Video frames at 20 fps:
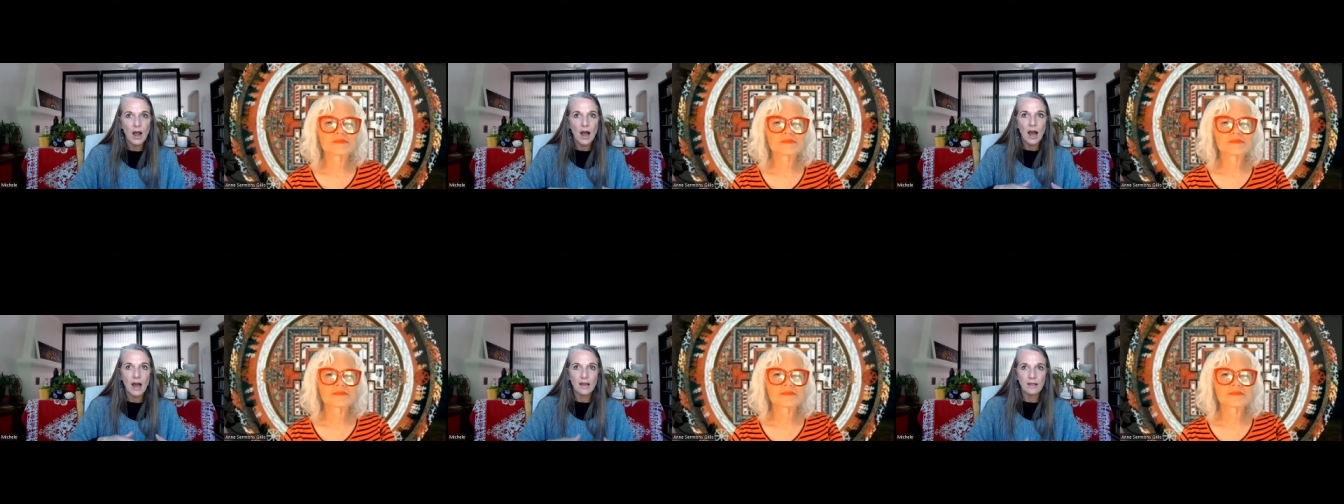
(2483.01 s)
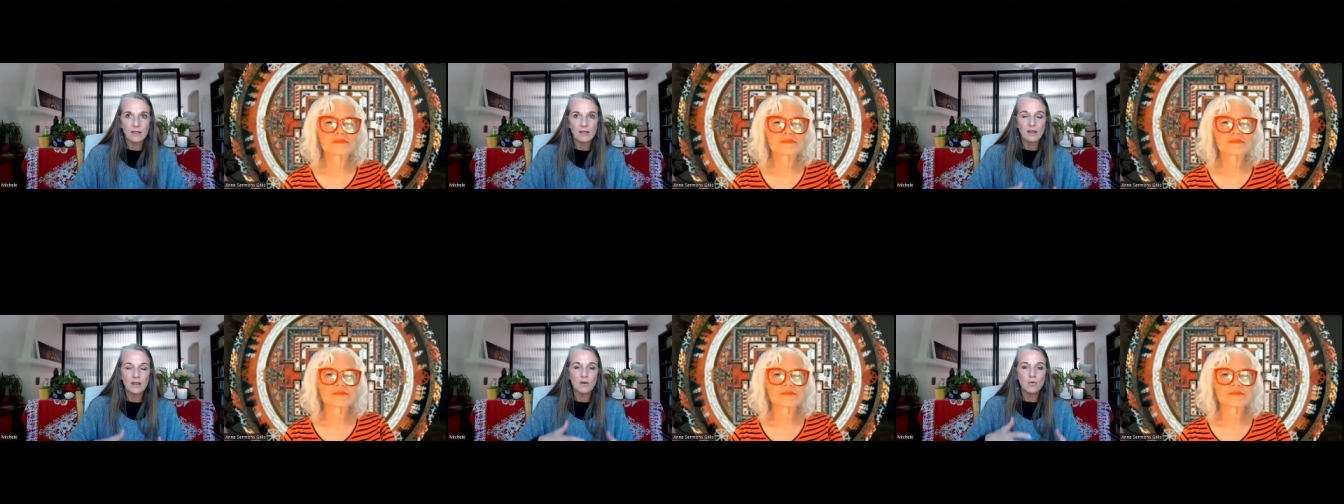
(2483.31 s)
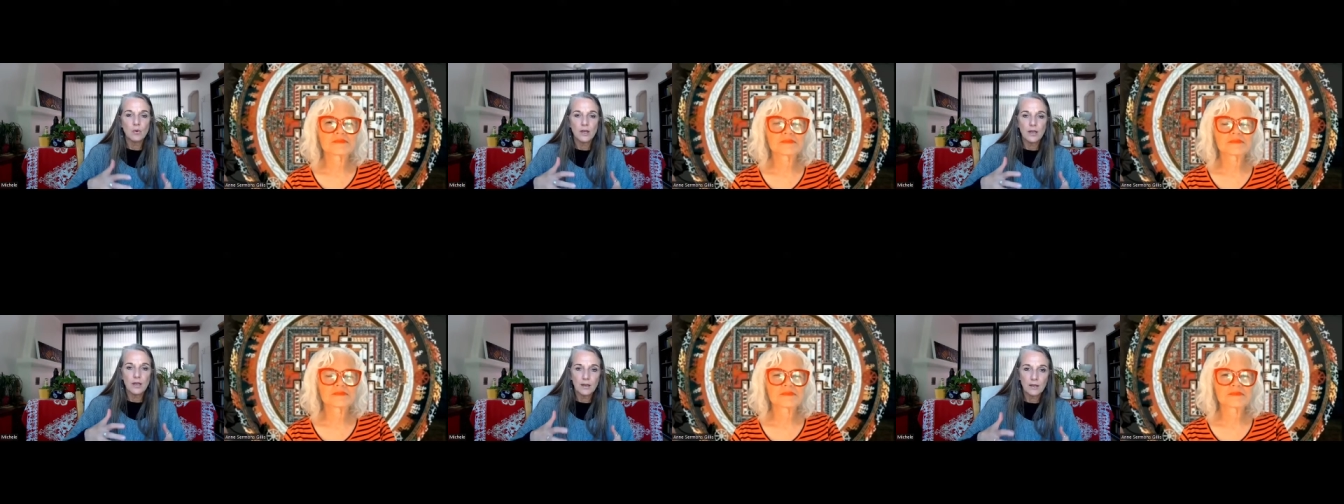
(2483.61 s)
I think
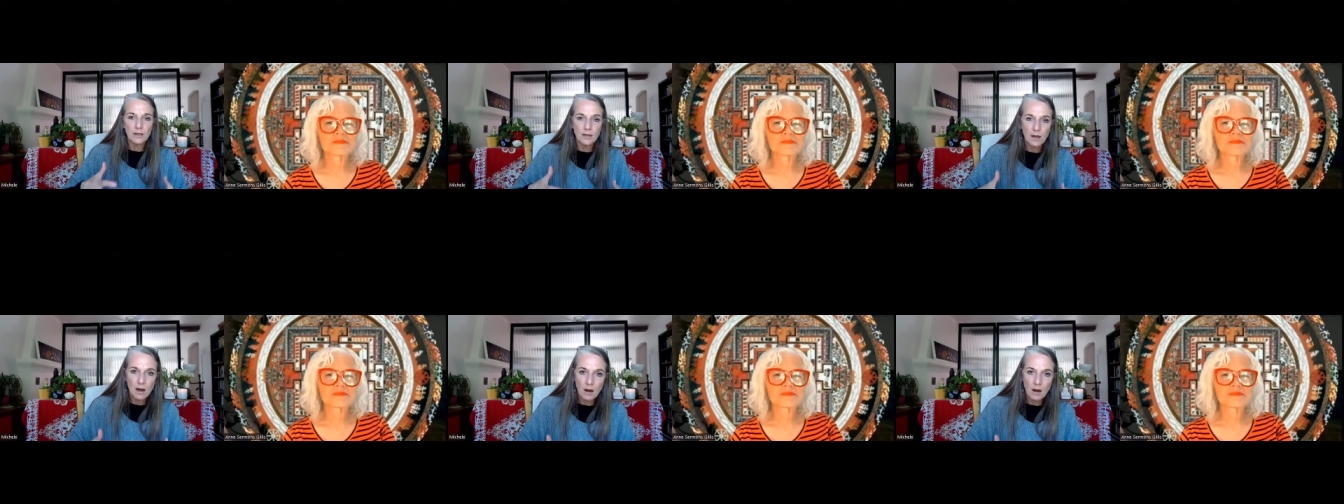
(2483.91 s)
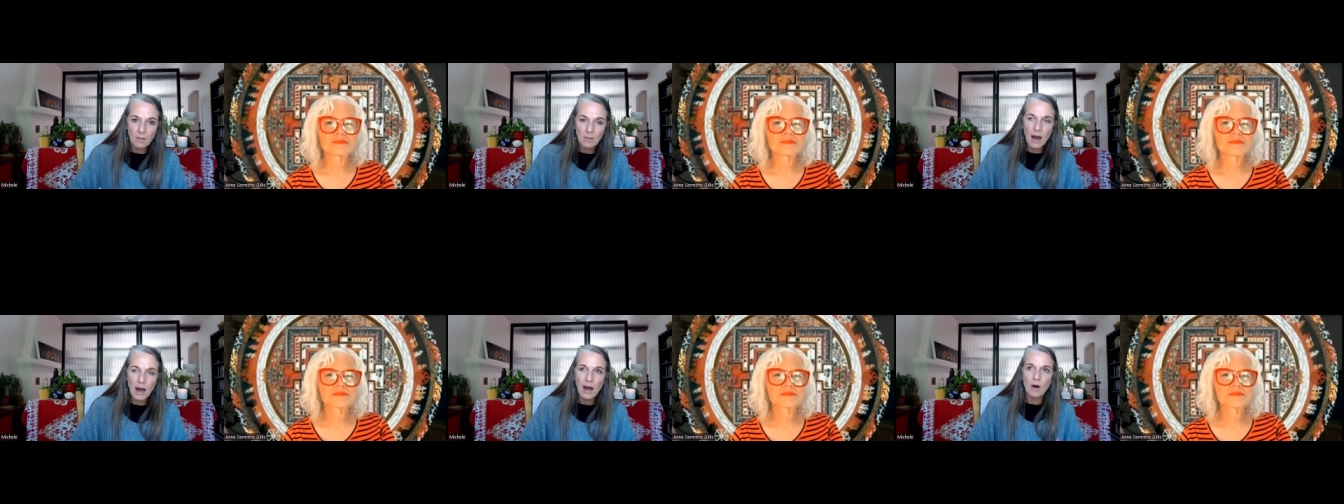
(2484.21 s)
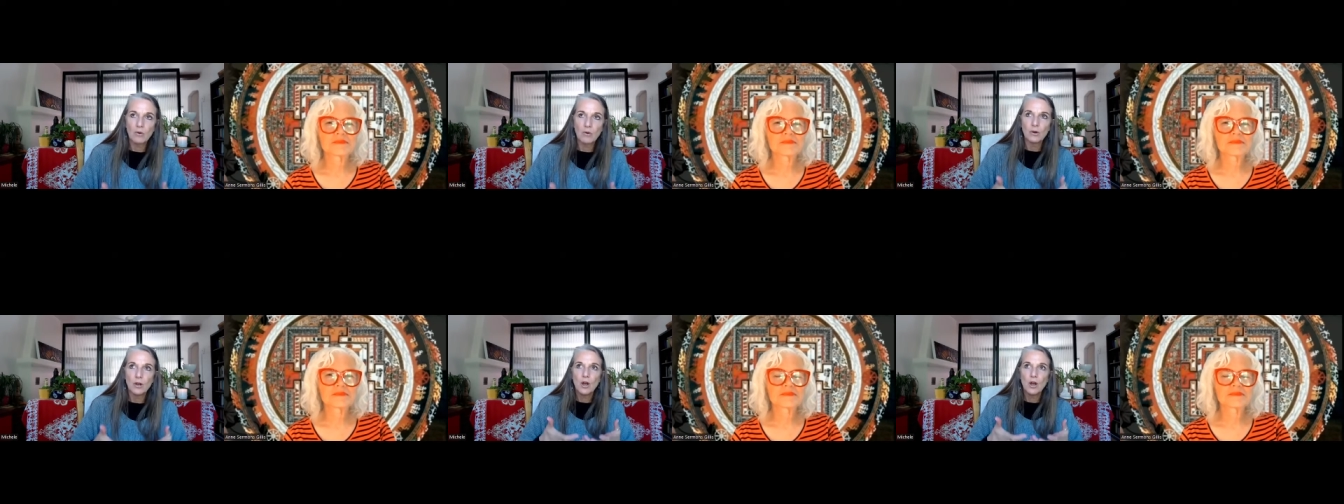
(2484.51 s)
we can come
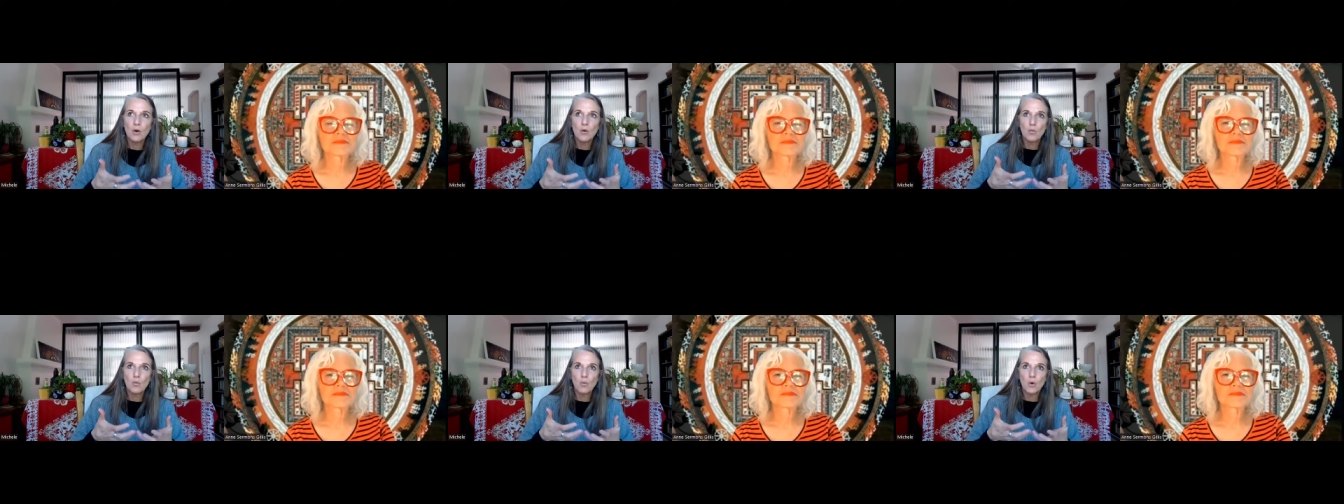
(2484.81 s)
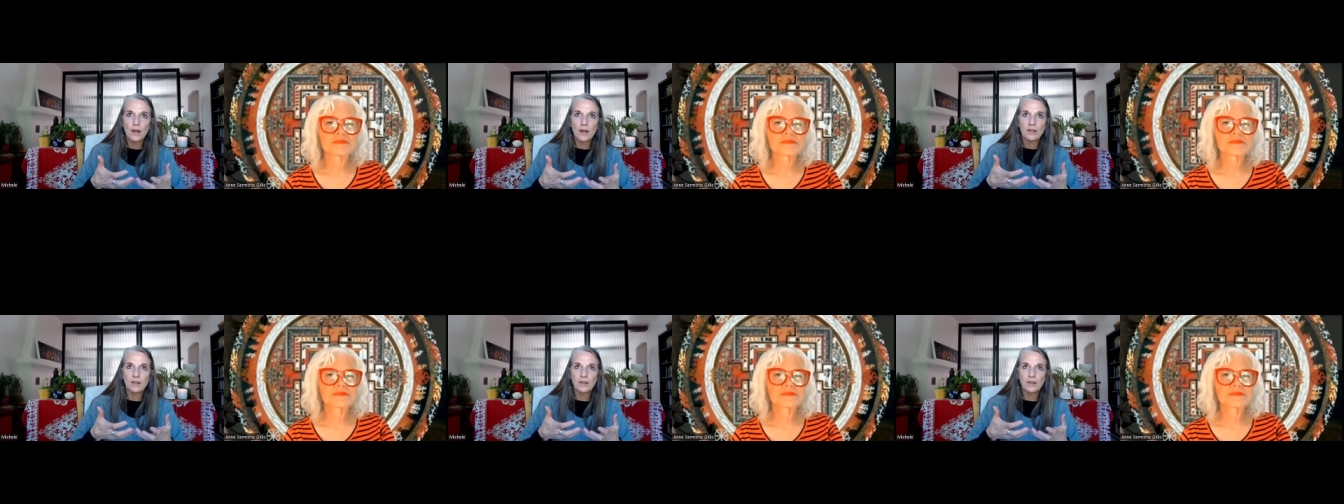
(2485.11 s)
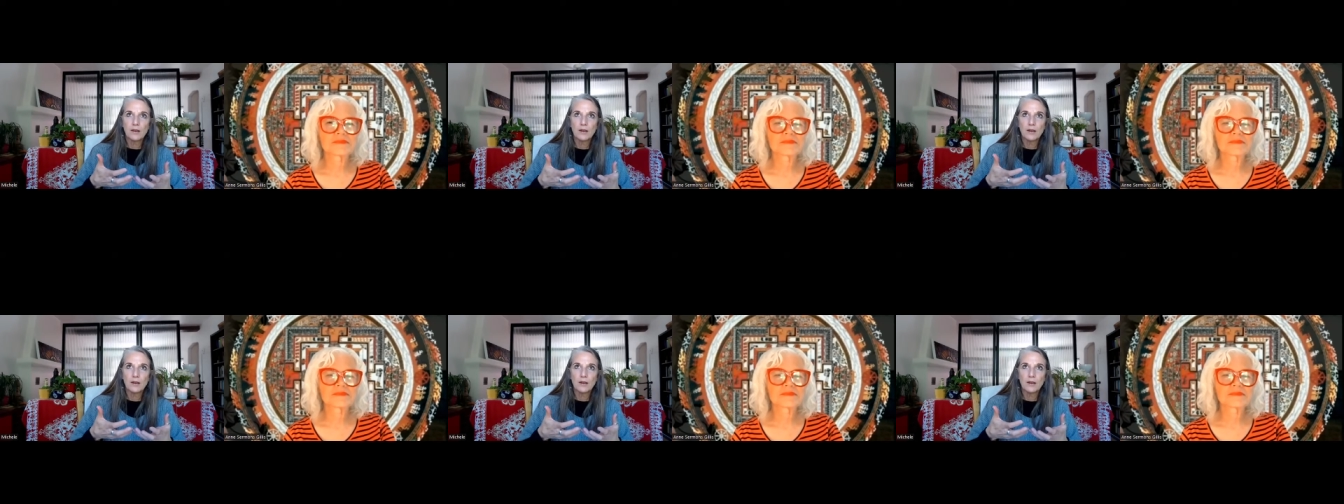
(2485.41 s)
out with